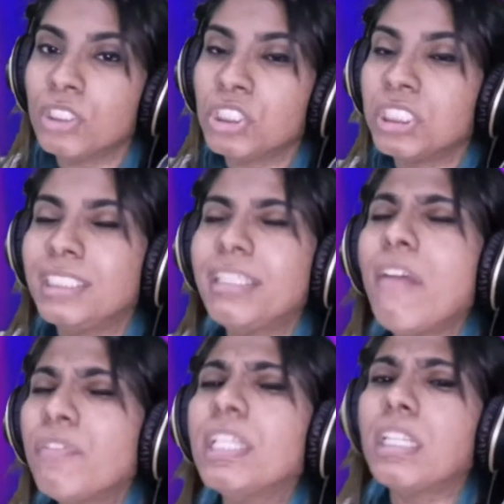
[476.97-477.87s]
So she's
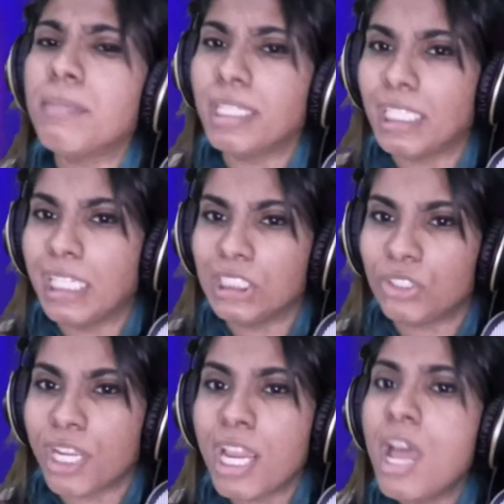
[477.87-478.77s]
definitely making
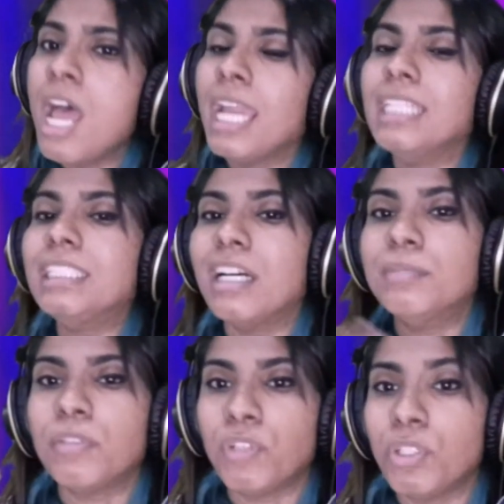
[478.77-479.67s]
history in terms of,